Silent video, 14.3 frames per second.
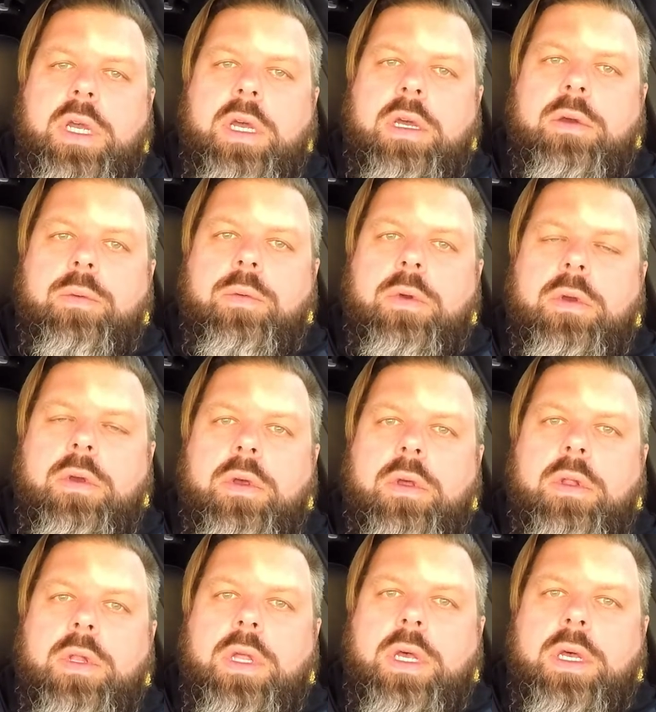I will
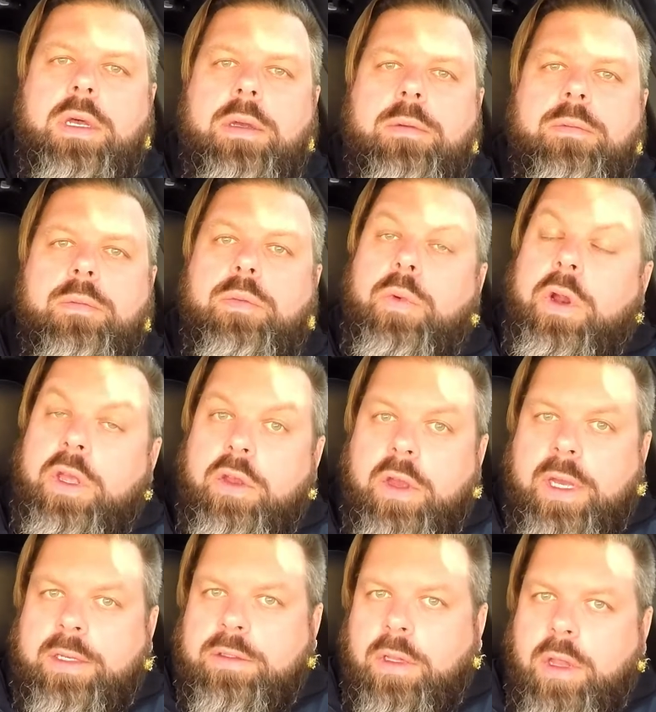bring you
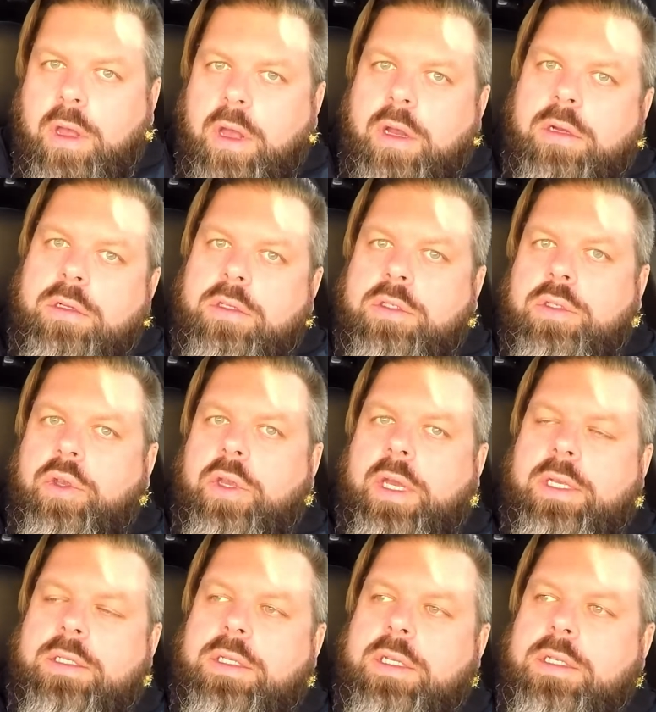guys along so you
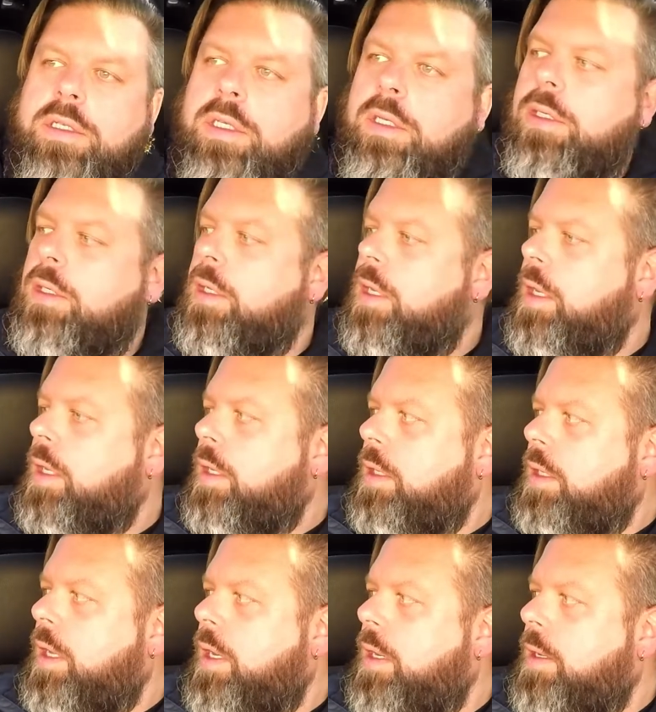guys can see,
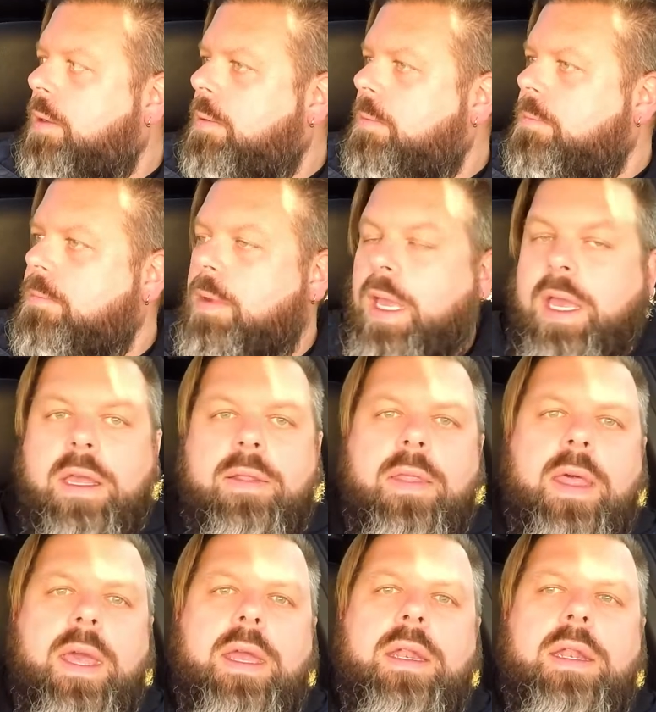and
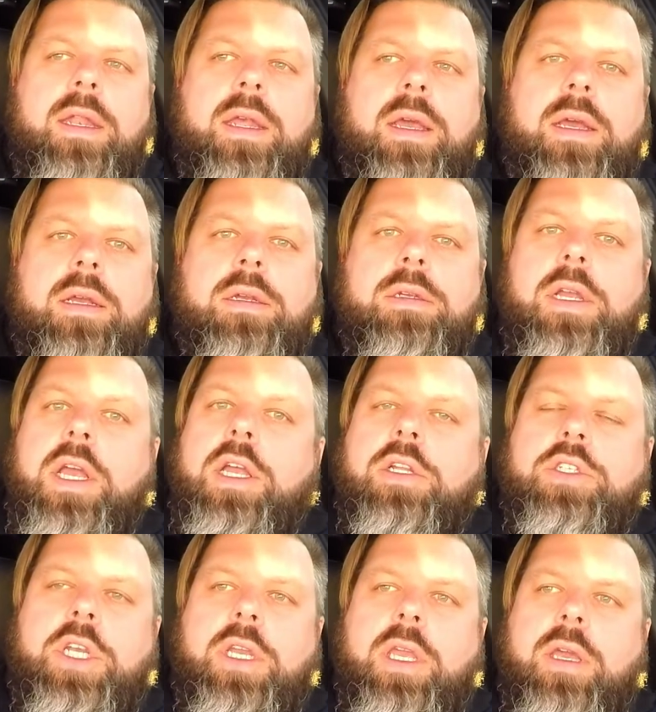then
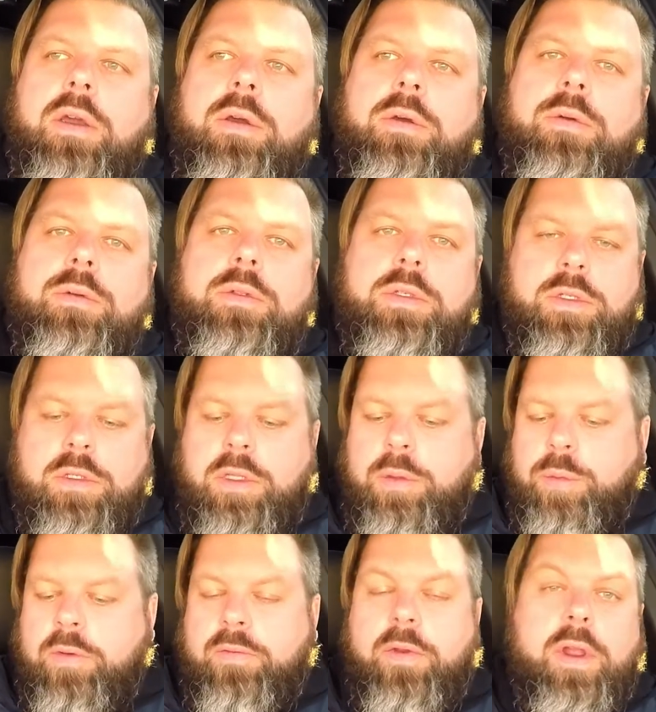check out the
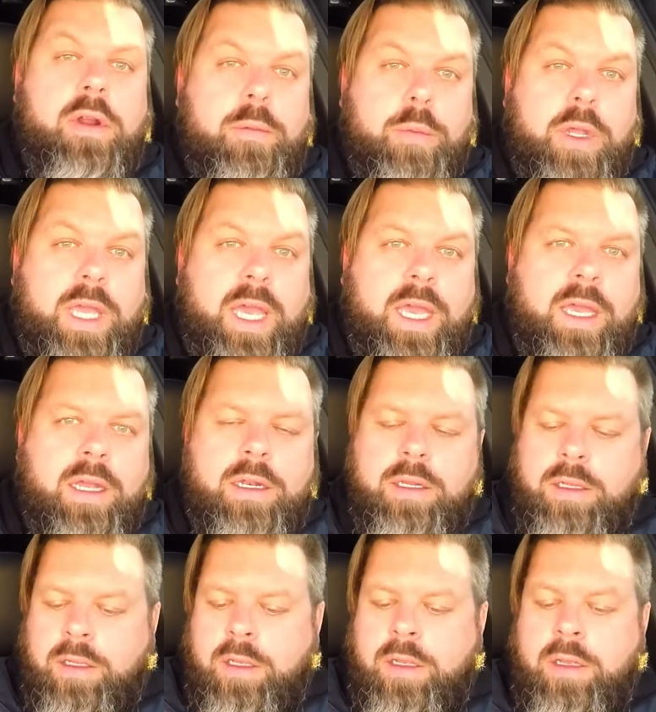Bavarian Brigade,
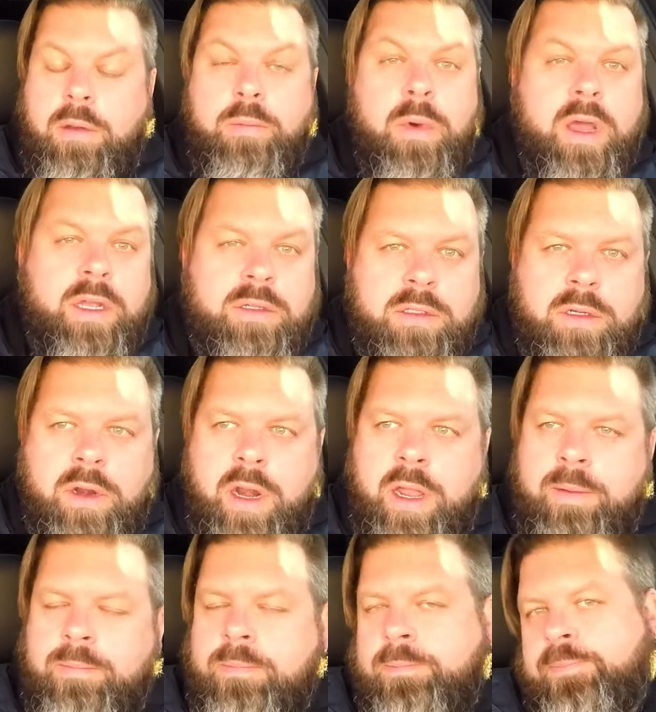my
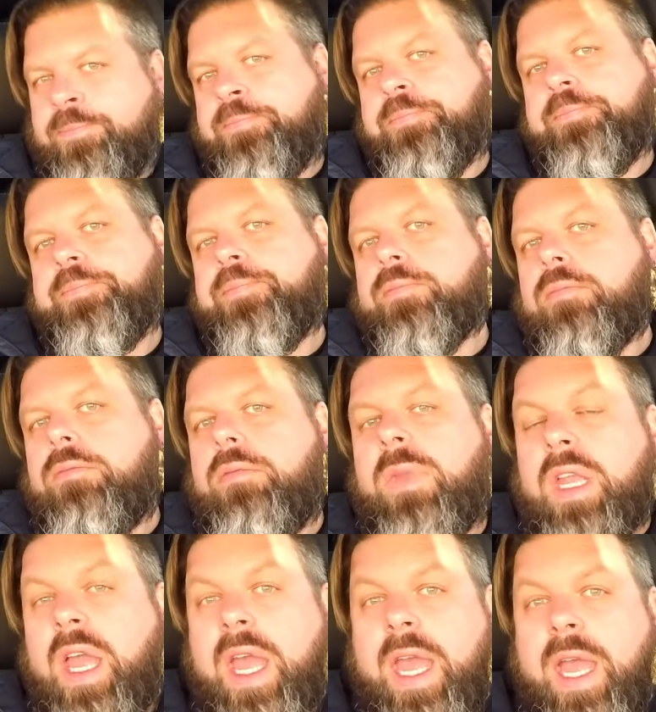Instagram,
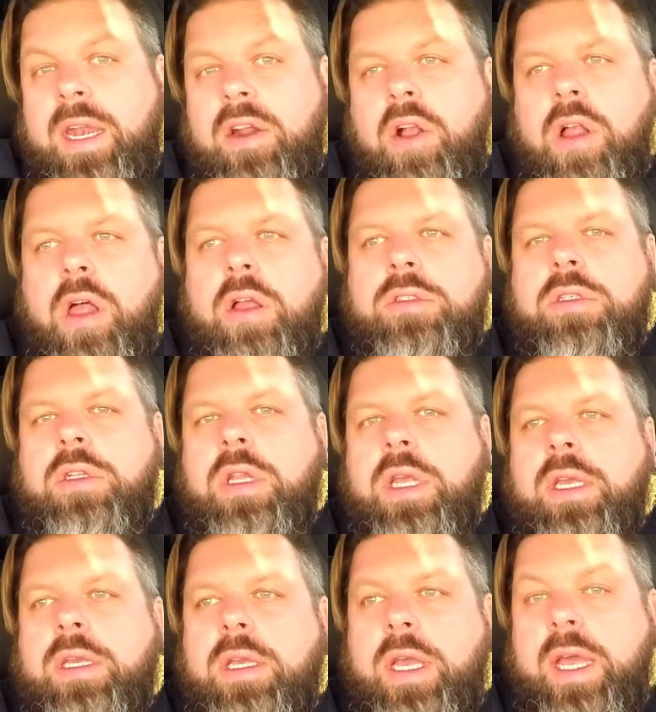and I'll also
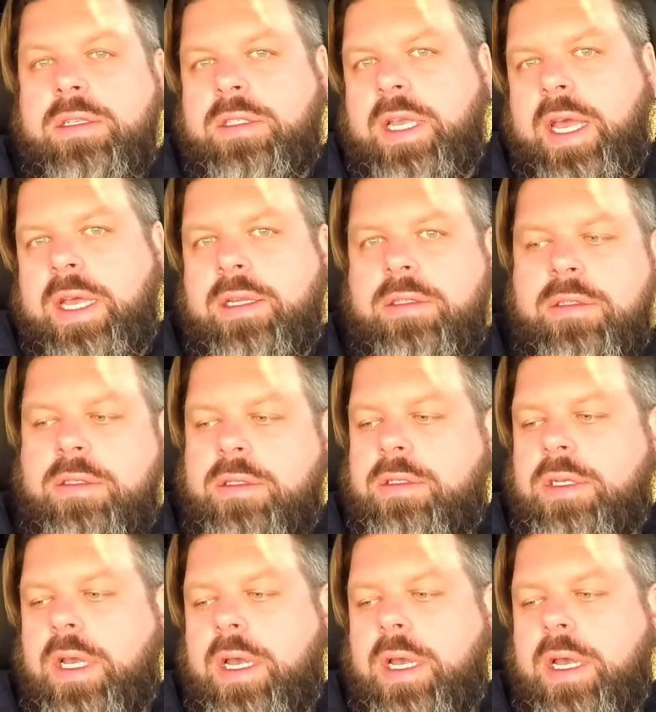link Hassan's